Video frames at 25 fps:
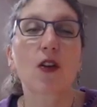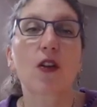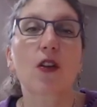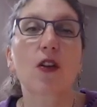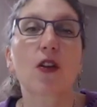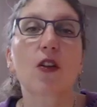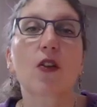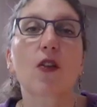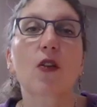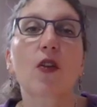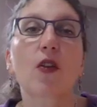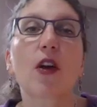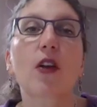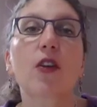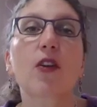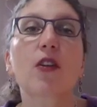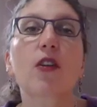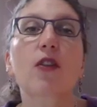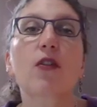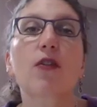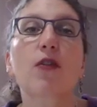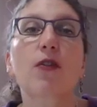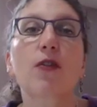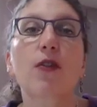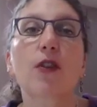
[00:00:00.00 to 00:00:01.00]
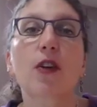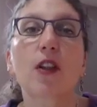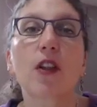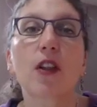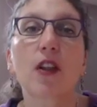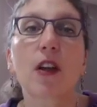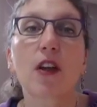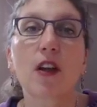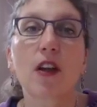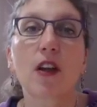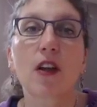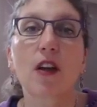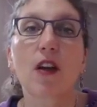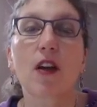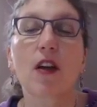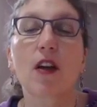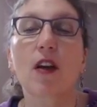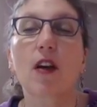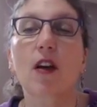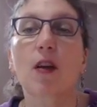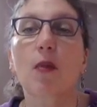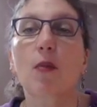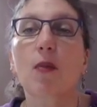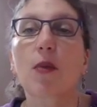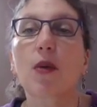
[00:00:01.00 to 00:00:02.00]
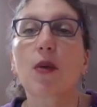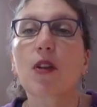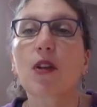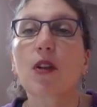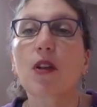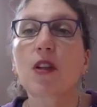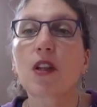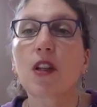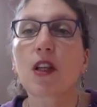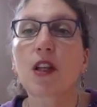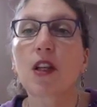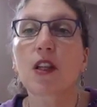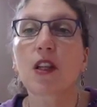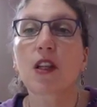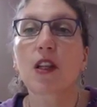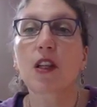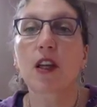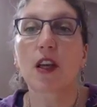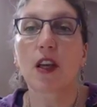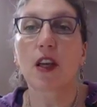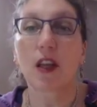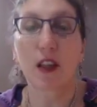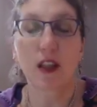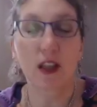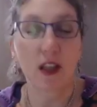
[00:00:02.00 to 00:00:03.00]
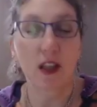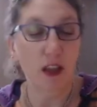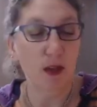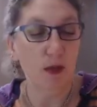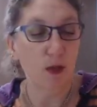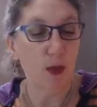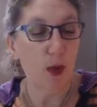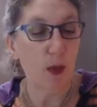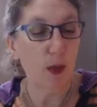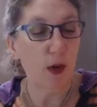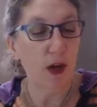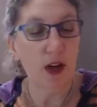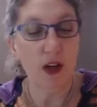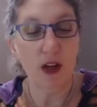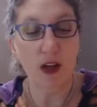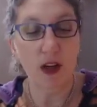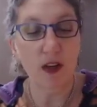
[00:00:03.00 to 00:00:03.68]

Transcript: Good. So now just feeling completely in this moment.